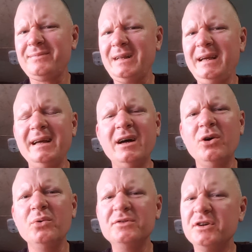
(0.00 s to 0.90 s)
it
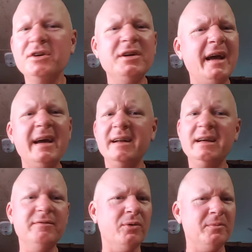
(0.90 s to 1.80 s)
holds good and
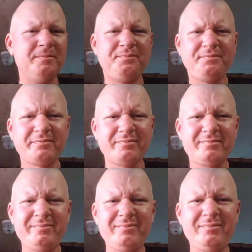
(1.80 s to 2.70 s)
evil.
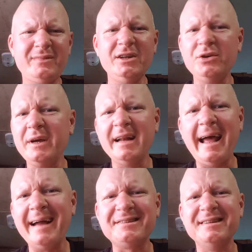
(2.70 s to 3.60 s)
You get
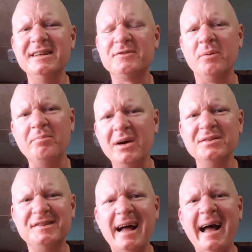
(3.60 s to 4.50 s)
access from both
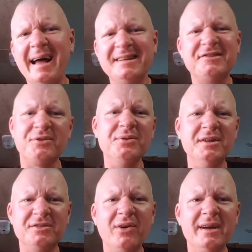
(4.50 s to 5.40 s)
sides through
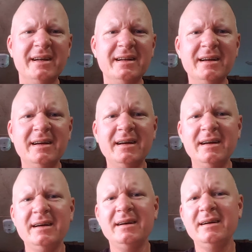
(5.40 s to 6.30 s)
this gland.
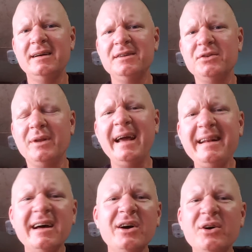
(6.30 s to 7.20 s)
So they
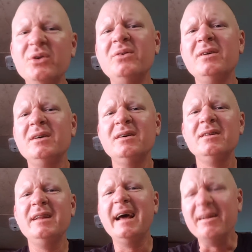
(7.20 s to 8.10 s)
know
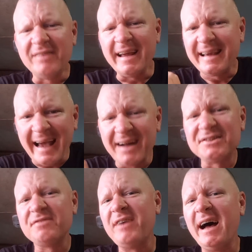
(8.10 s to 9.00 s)
that if they
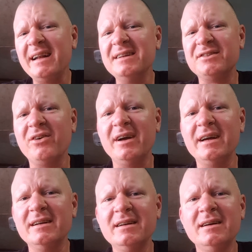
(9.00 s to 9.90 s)
calcify this gland,